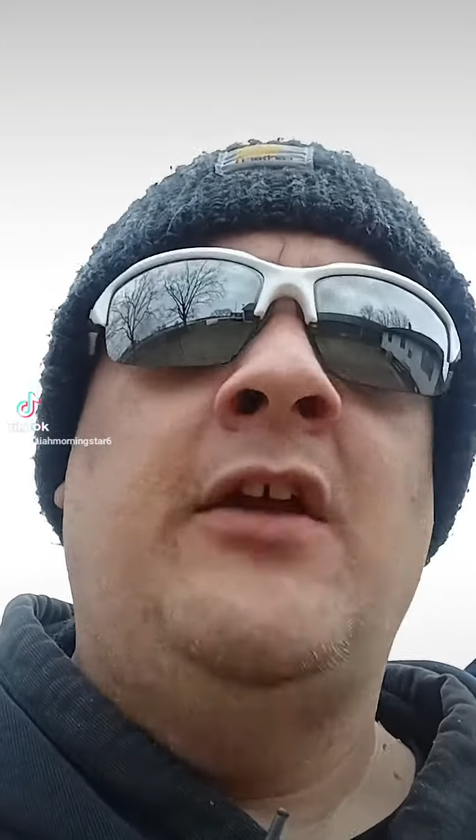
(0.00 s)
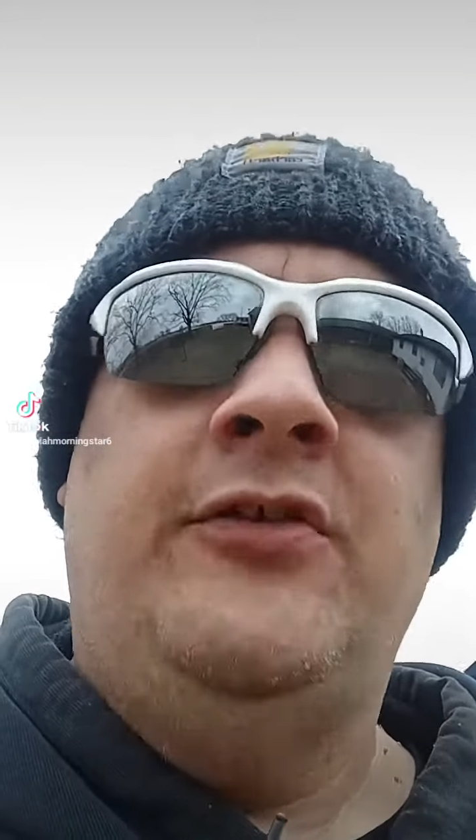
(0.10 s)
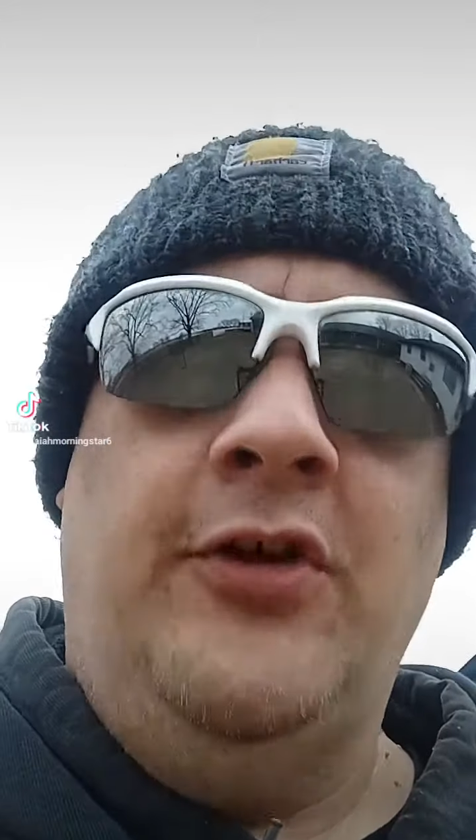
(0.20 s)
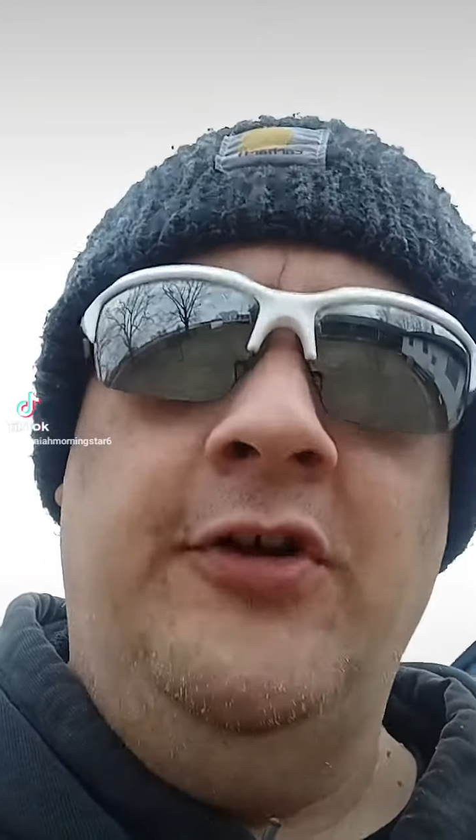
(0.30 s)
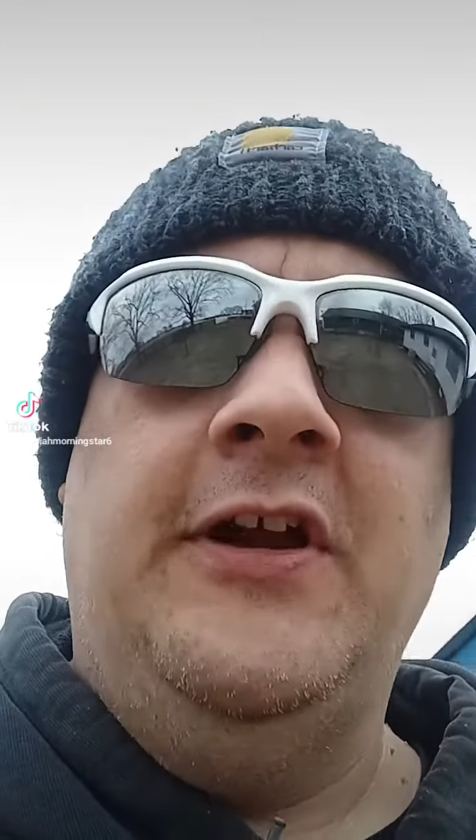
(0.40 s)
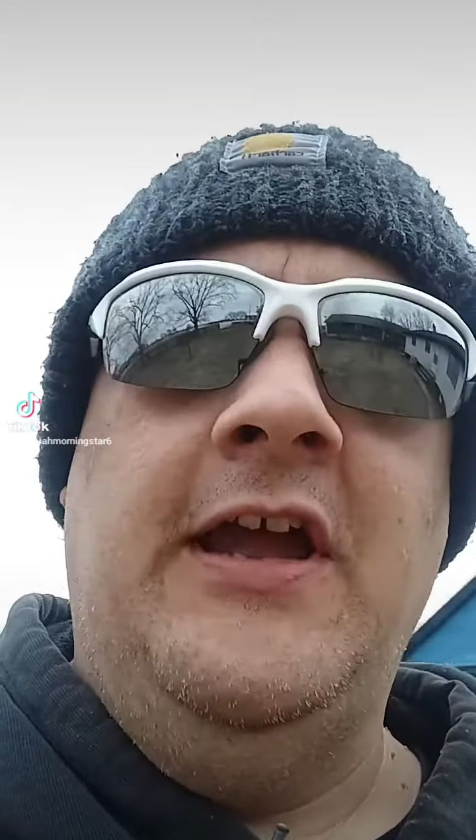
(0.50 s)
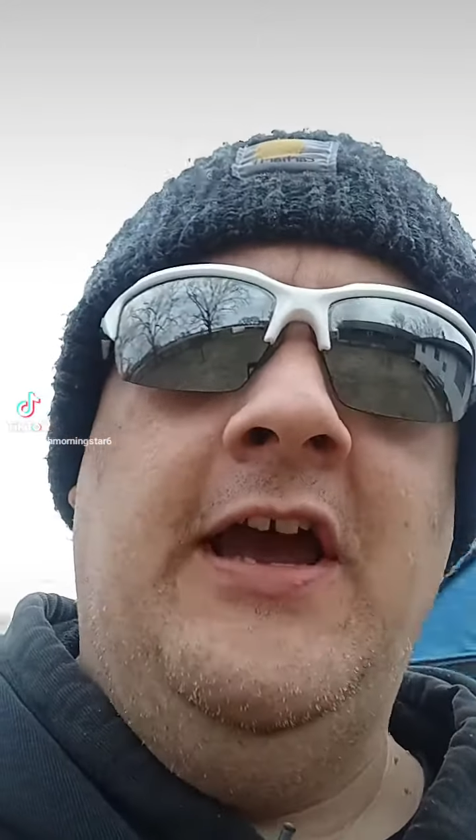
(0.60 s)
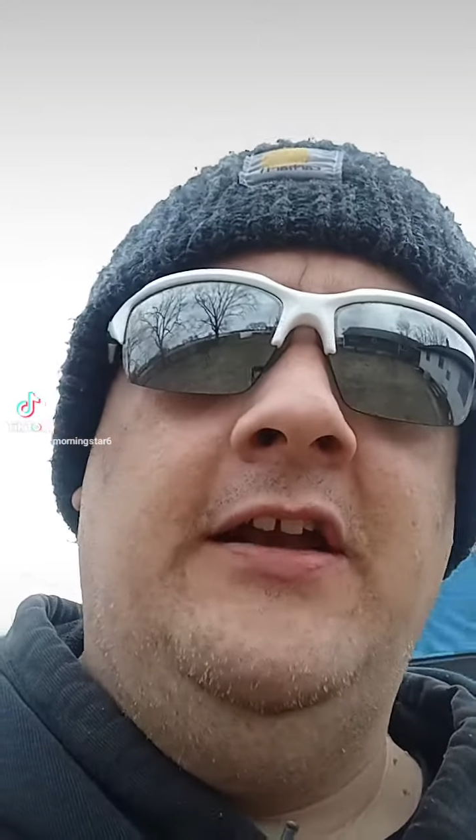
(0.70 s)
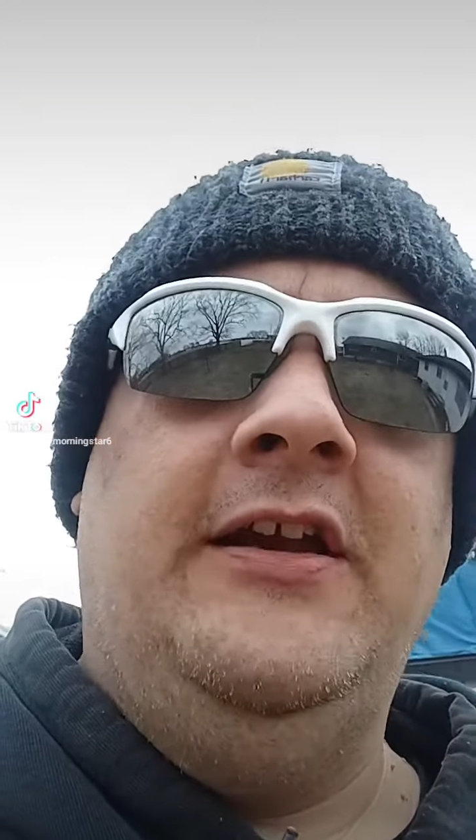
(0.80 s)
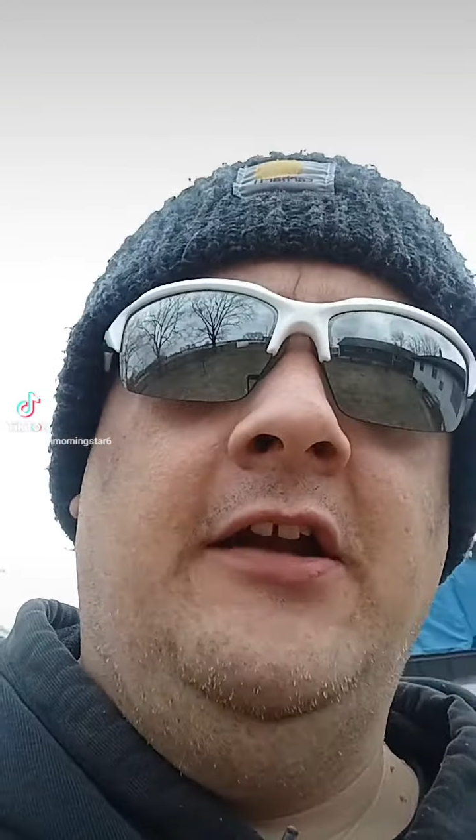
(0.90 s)
Turn to
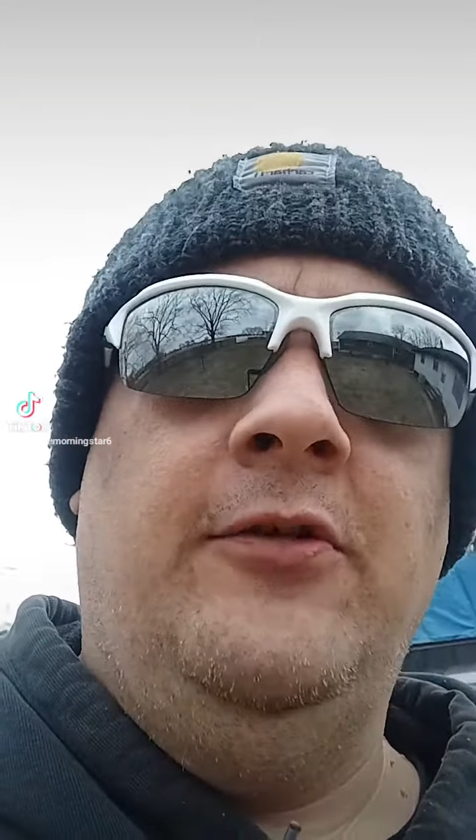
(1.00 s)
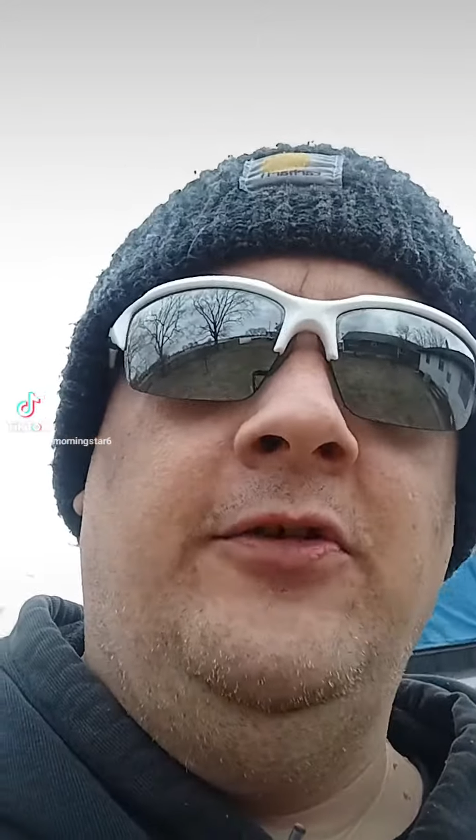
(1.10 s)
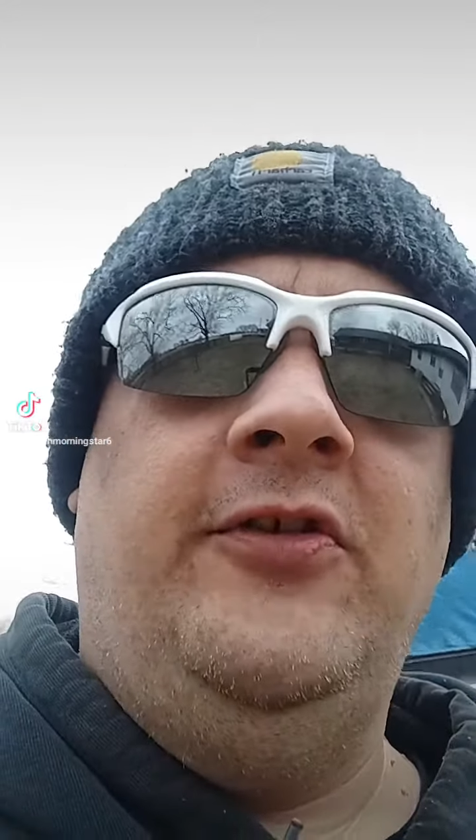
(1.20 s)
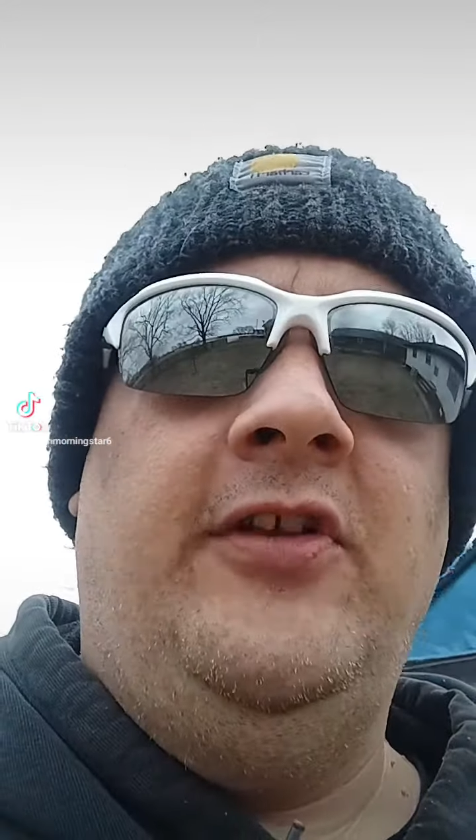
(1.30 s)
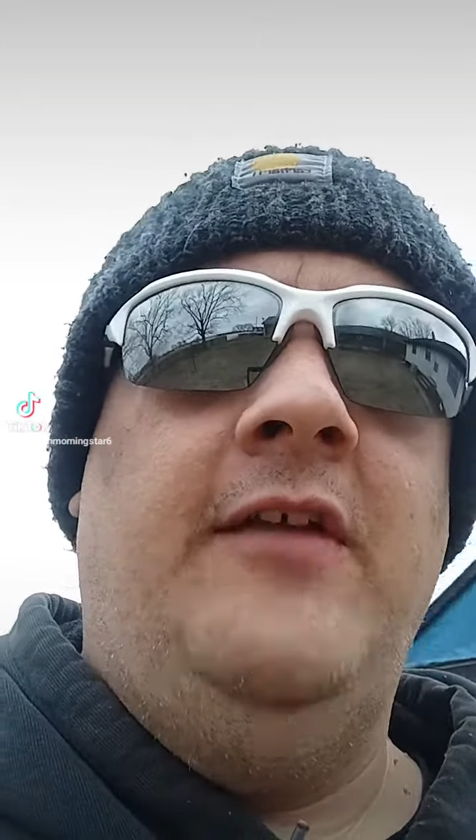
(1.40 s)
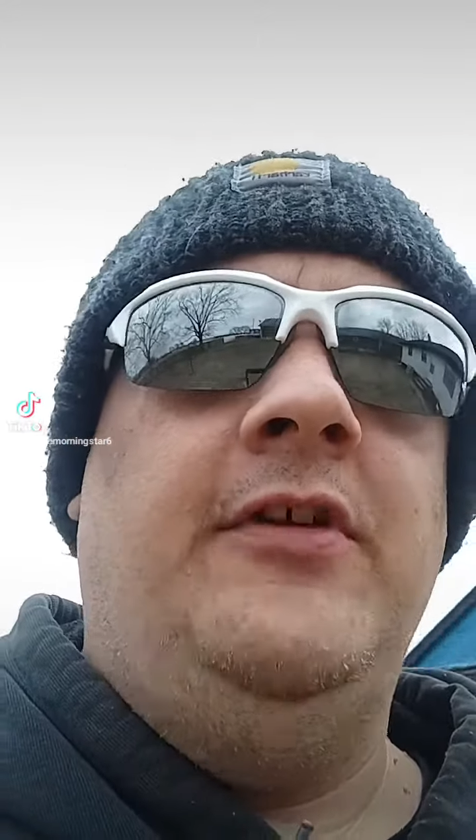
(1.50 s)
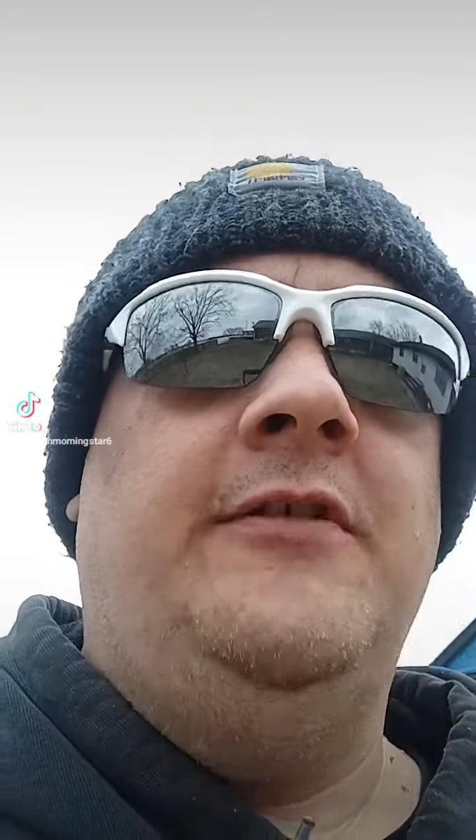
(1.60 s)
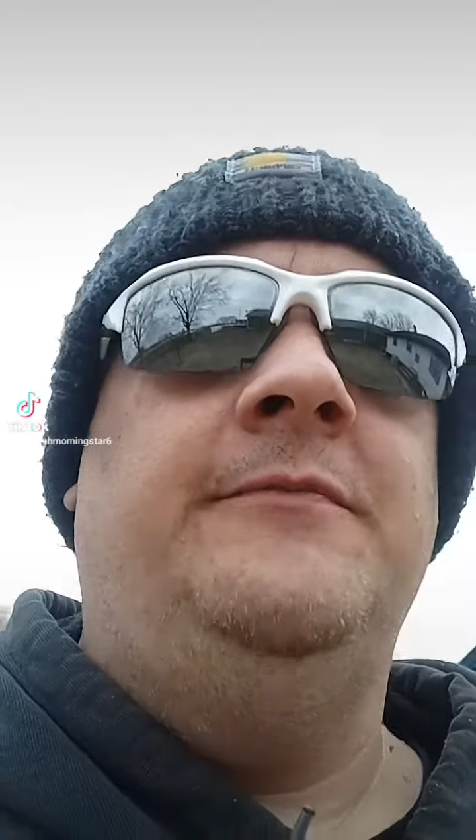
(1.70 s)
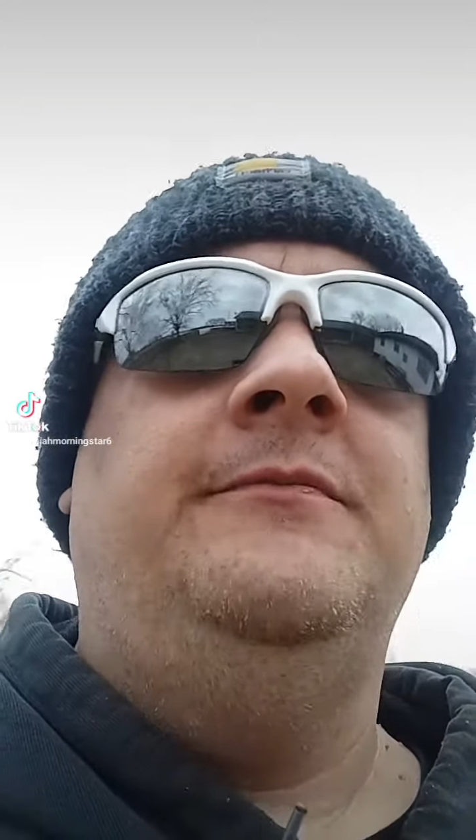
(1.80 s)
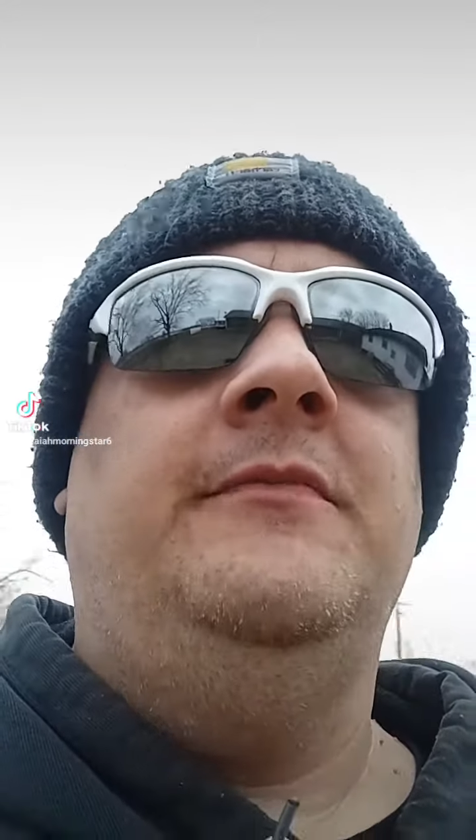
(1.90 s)
God and our Lord and Savior.